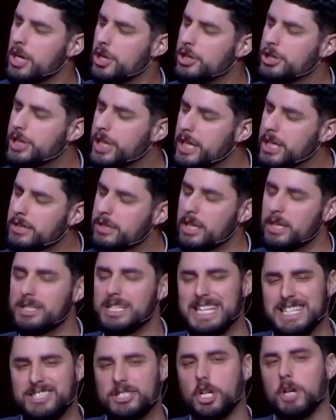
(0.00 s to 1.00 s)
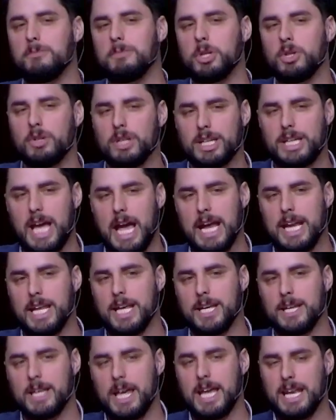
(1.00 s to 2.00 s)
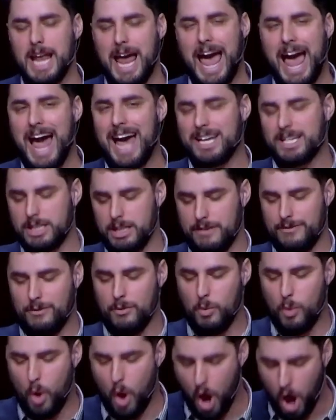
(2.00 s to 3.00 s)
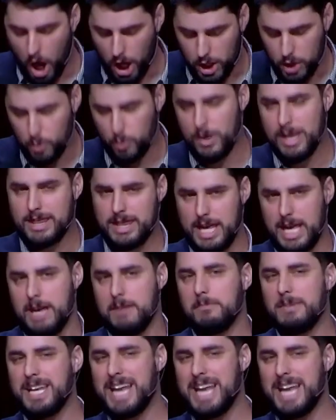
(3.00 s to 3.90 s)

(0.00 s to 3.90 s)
Jesus is communicating an active walk with him,